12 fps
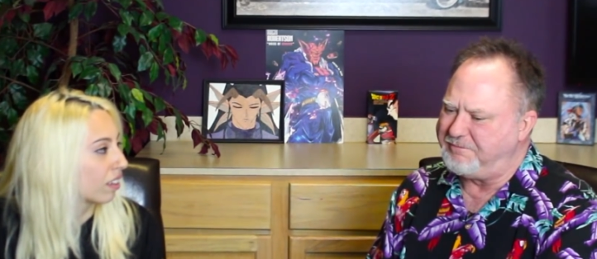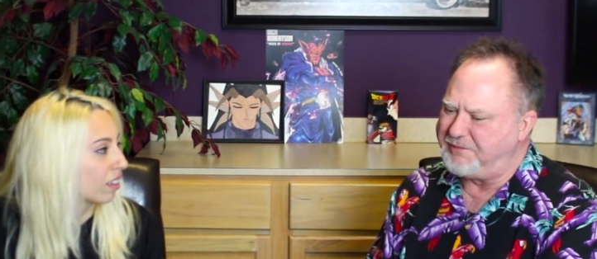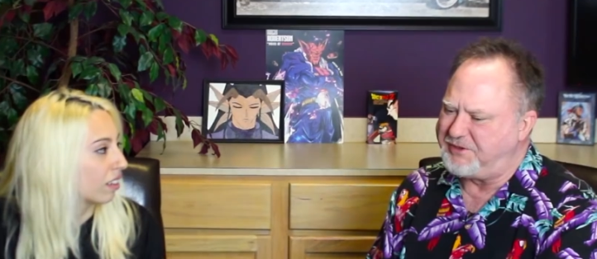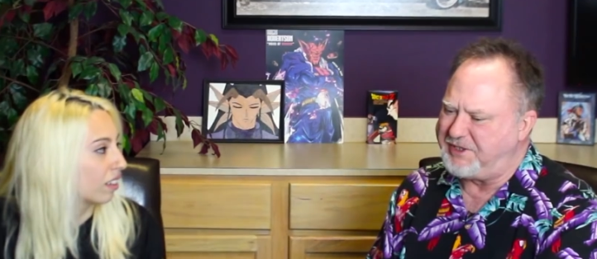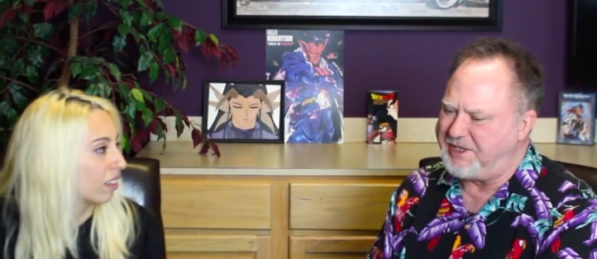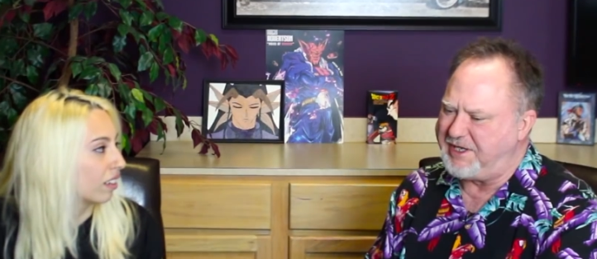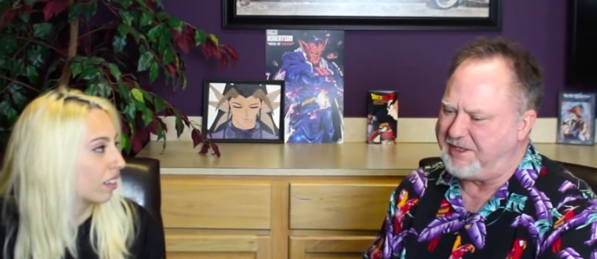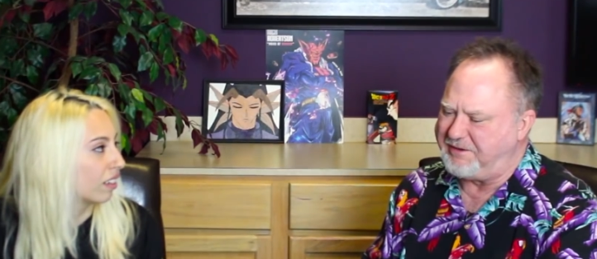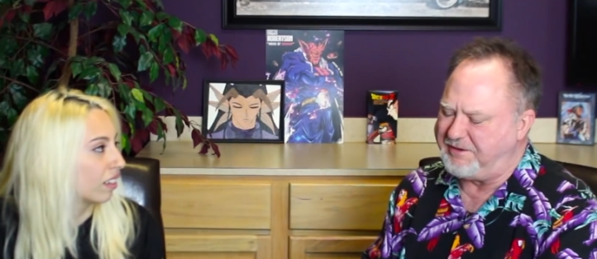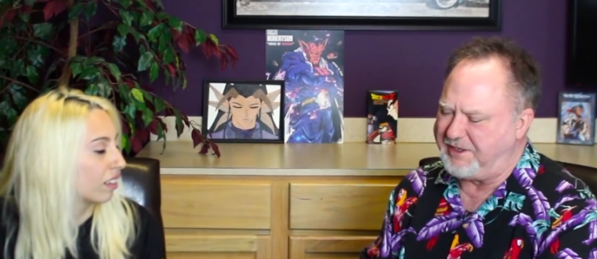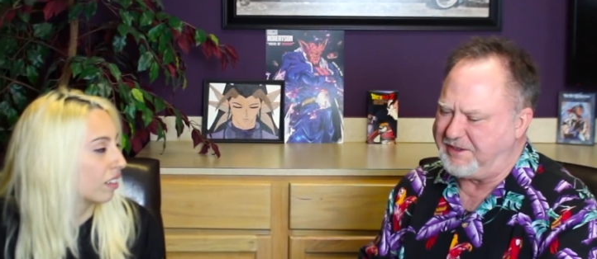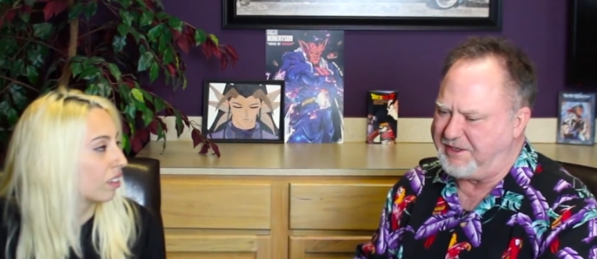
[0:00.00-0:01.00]
Speaker 1: she
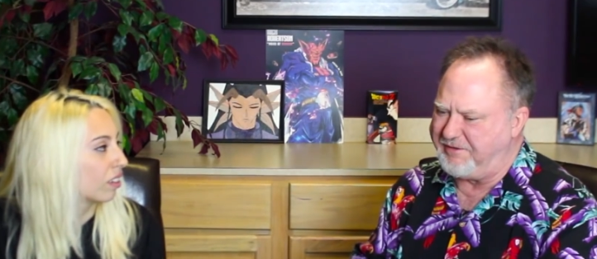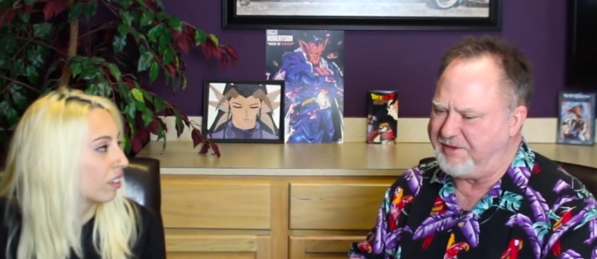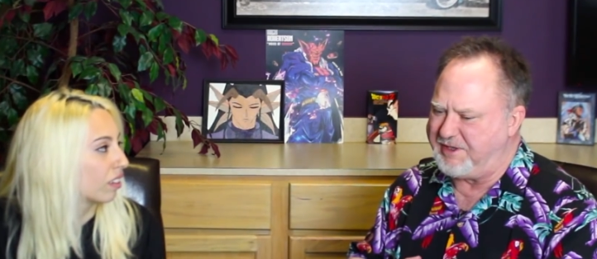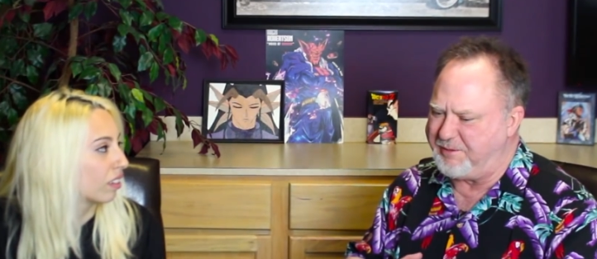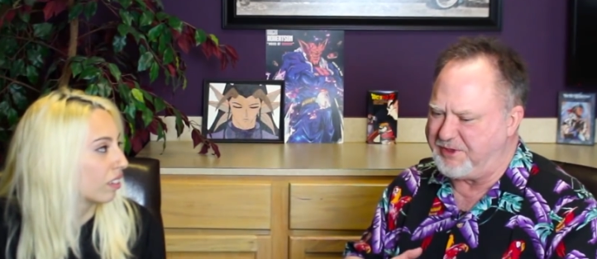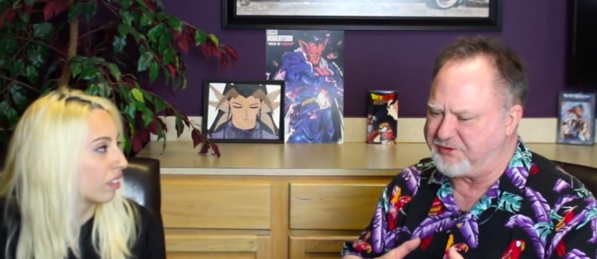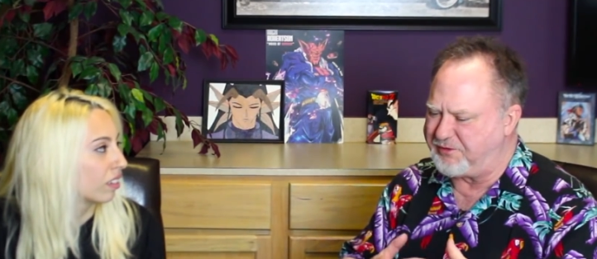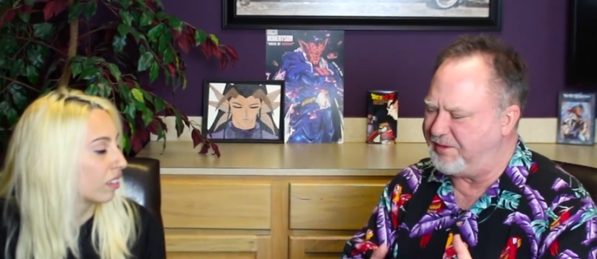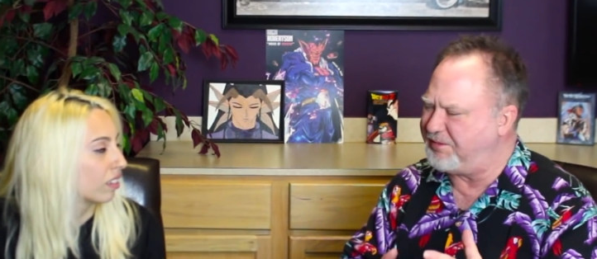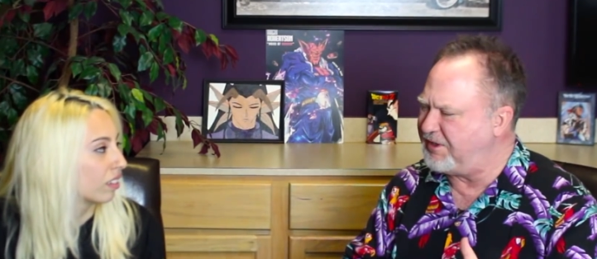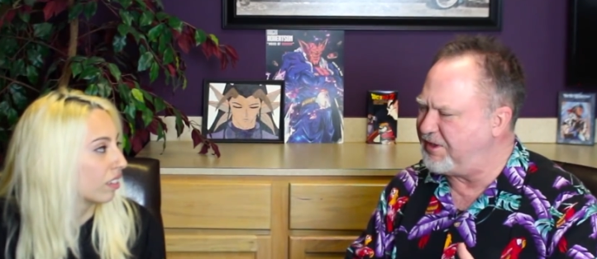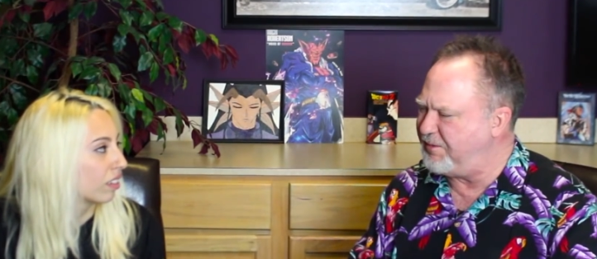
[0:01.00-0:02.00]
had given him a
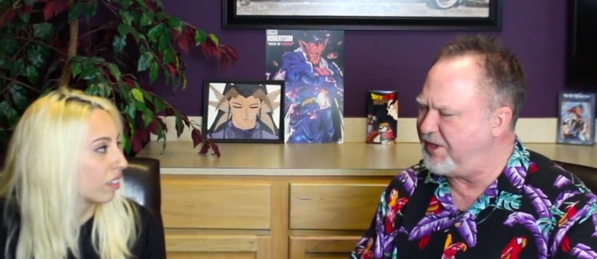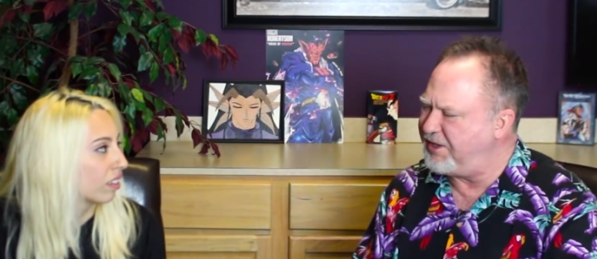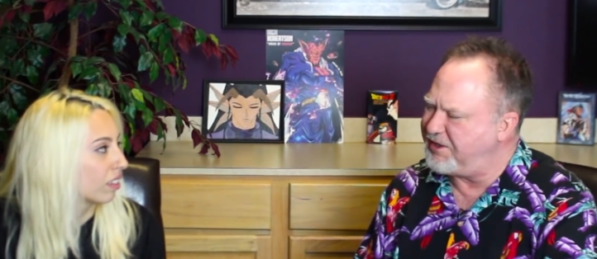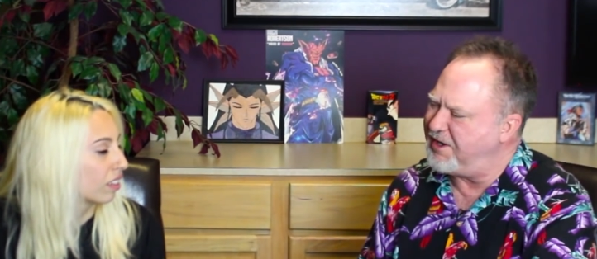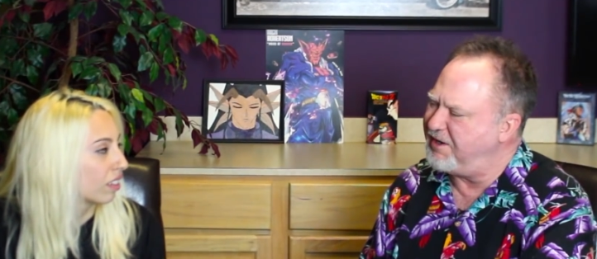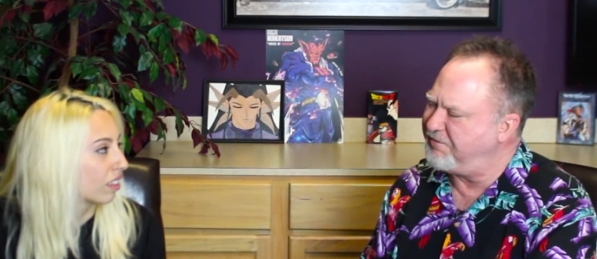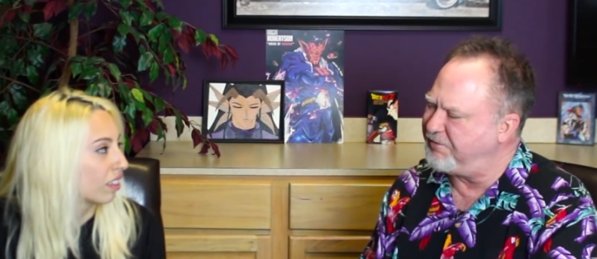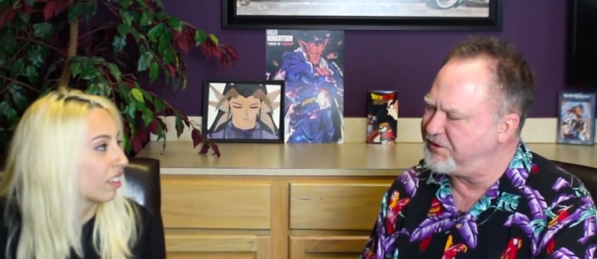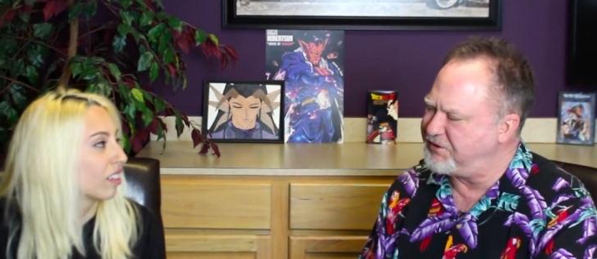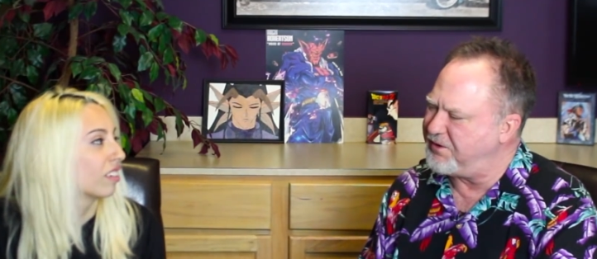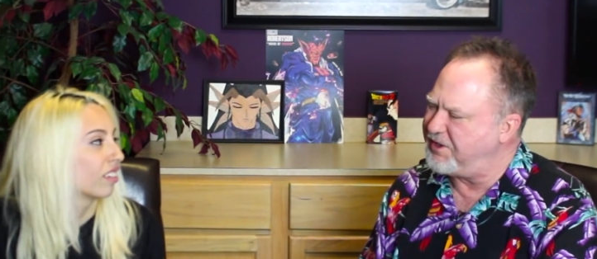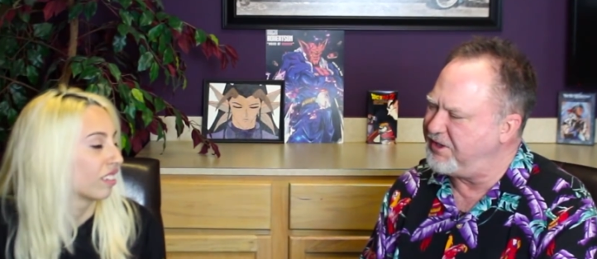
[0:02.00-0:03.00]
trip to Kamehameha Con for
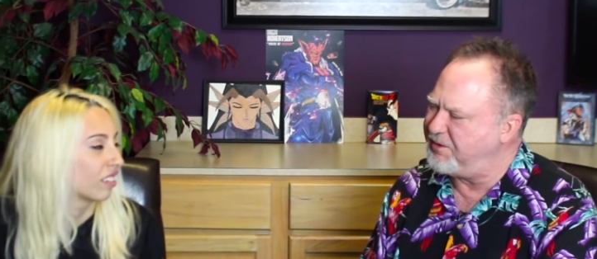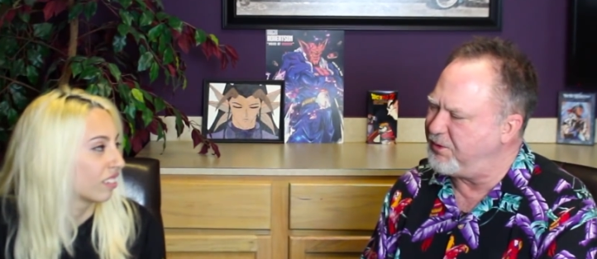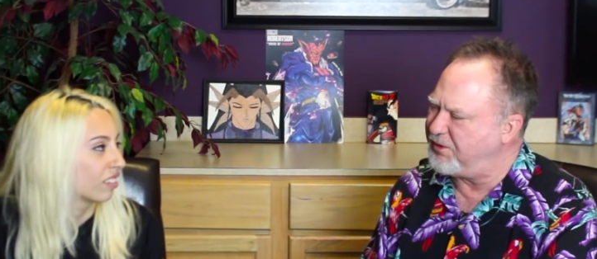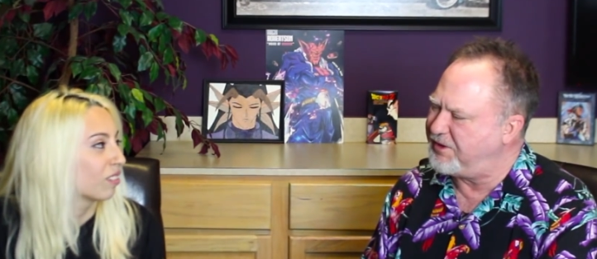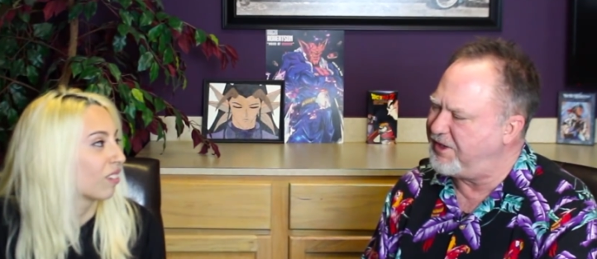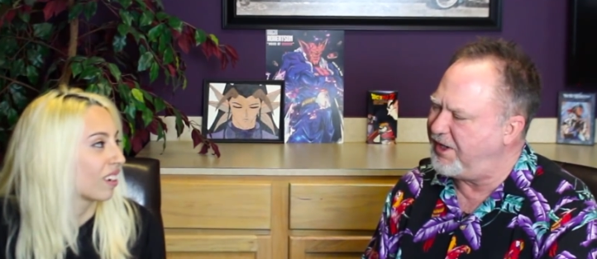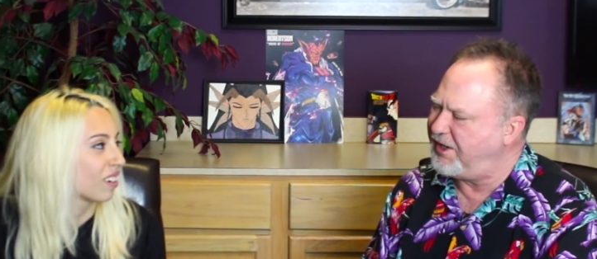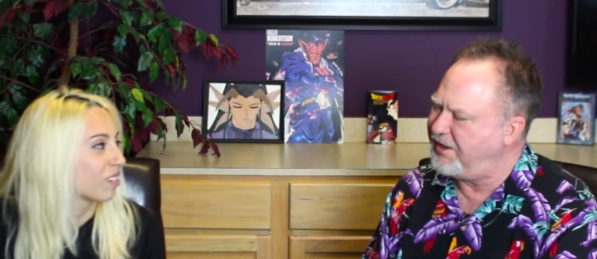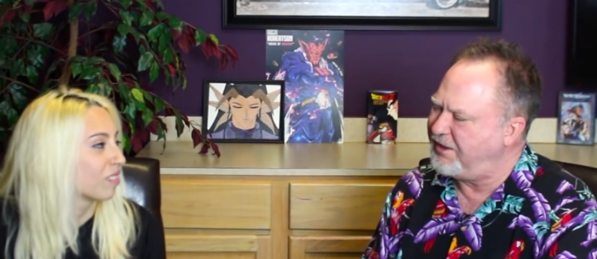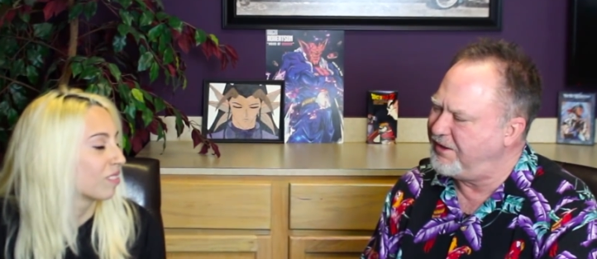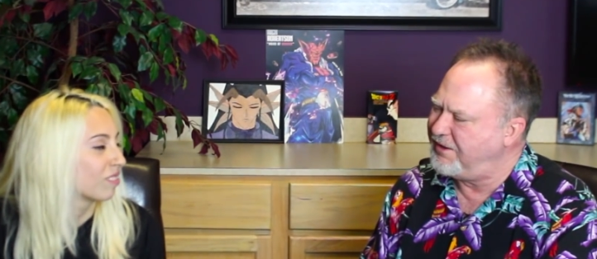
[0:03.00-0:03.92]
his 30th birthday.